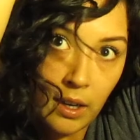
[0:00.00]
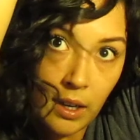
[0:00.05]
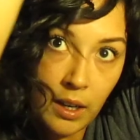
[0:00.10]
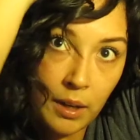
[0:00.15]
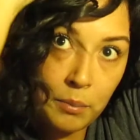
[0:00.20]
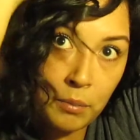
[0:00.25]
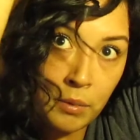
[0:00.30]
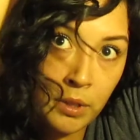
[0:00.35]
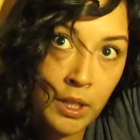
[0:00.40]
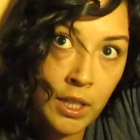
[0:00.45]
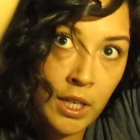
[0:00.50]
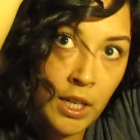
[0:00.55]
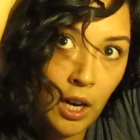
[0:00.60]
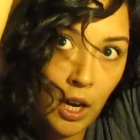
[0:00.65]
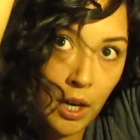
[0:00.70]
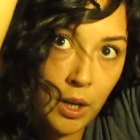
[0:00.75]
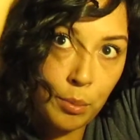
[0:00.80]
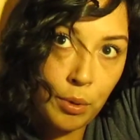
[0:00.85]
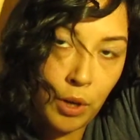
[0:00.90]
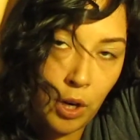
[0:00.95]

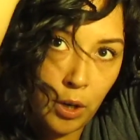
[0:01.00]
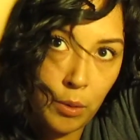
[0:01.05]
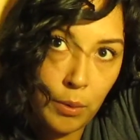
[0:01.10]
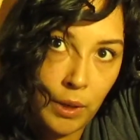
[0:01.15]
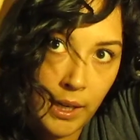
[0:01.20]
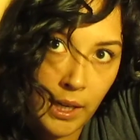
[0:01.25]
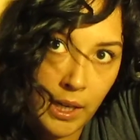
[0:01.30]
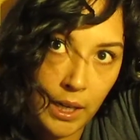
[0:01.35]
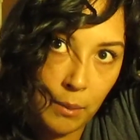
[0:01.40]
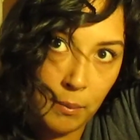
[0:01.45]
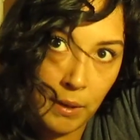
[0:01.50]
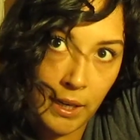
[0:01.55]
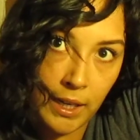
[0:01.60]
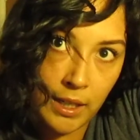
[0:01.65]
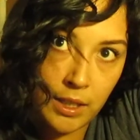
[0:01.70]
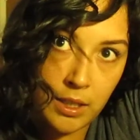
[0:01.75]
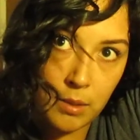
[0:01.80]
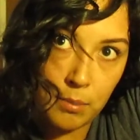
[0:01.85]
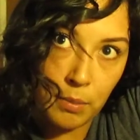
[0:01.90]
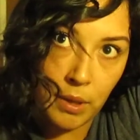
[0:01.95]
Not a pro by any
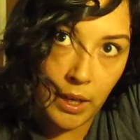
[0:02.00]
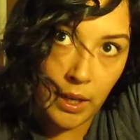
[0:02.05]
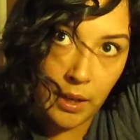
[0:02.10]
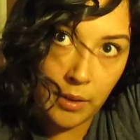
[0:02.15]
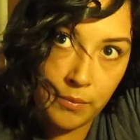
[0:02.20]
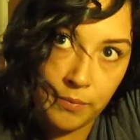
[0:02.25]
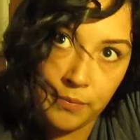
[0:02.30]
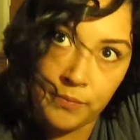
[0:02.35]
means, but